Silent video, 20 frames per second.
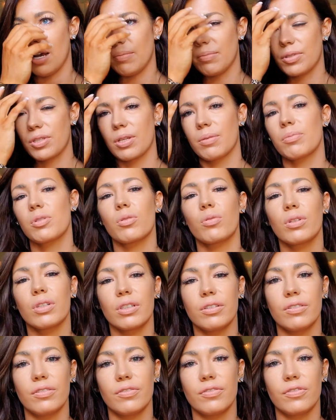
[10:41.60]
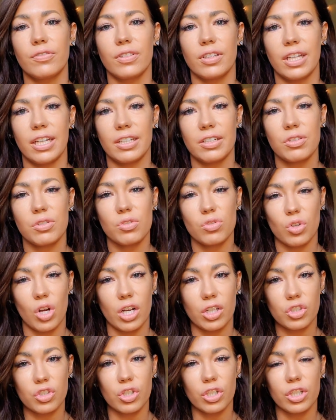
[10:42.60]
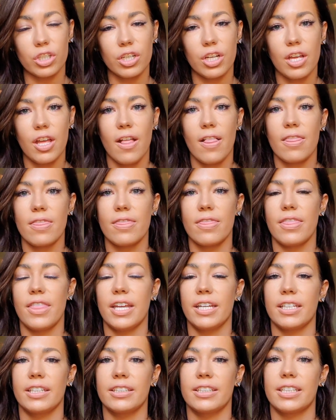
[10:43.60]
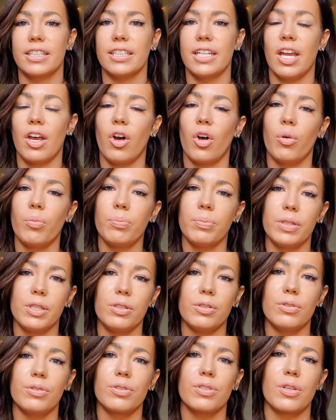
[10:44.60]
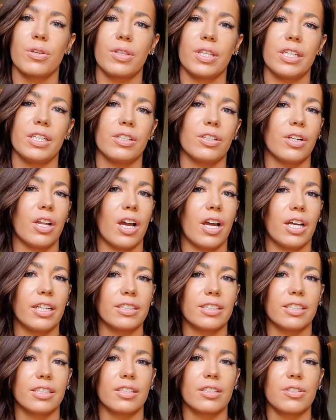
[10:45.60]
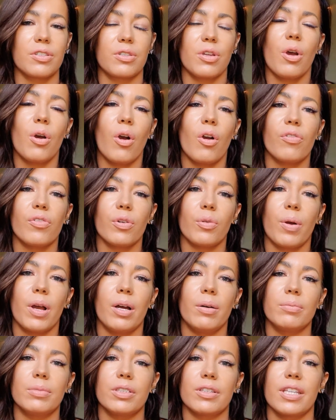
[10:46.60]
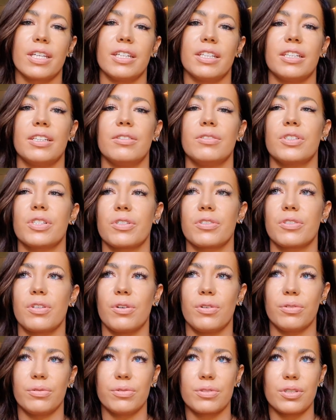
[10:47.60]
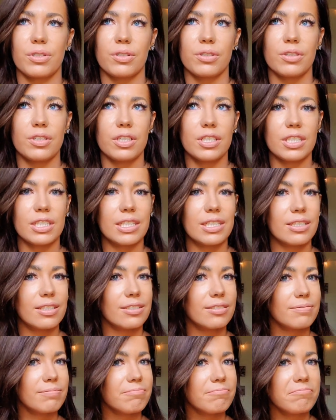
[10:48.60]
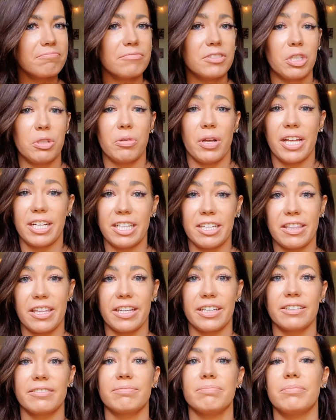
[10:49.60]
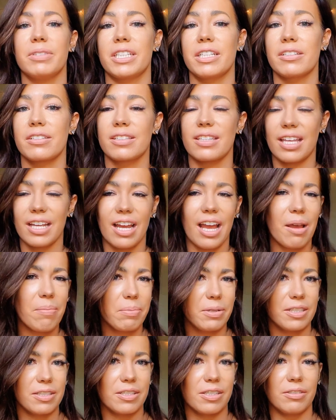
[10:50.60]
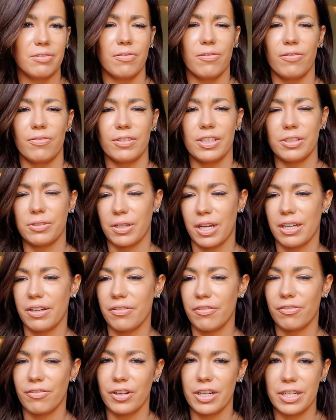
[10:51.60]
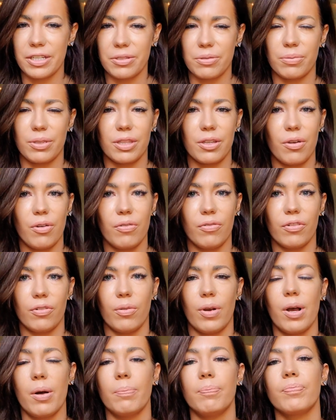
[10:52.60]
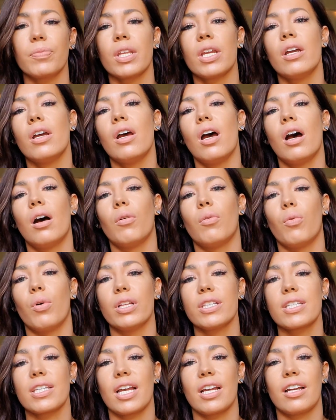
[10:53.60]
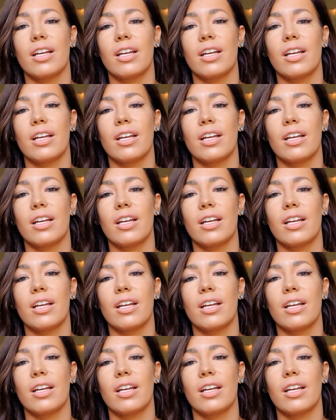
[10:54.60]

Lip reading: some sort of structure that can help you so that you're not so overwhelmed that you just don't do anything, because that happens. You kind of freeze with the overwhelm. Once